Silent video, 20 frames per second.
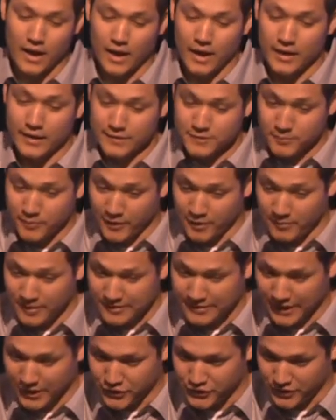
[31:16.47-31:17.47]
and
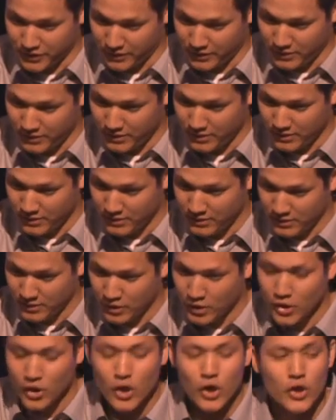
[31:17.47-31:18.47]
experimentation.
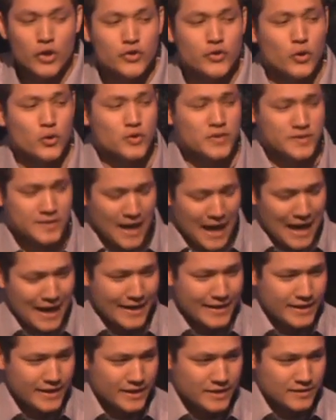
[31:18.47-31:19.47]
So
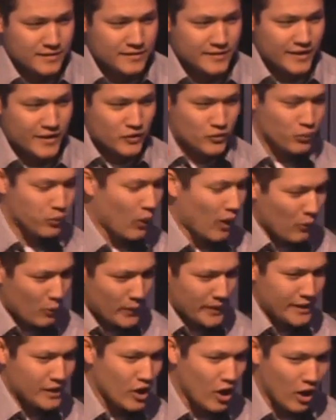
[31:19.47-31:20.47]
science is what
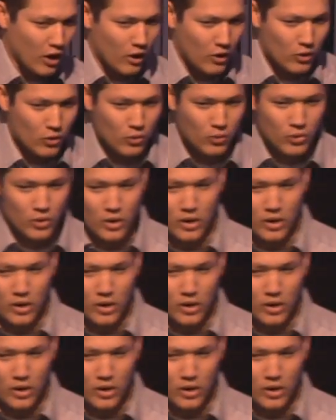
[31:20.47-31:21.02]
we know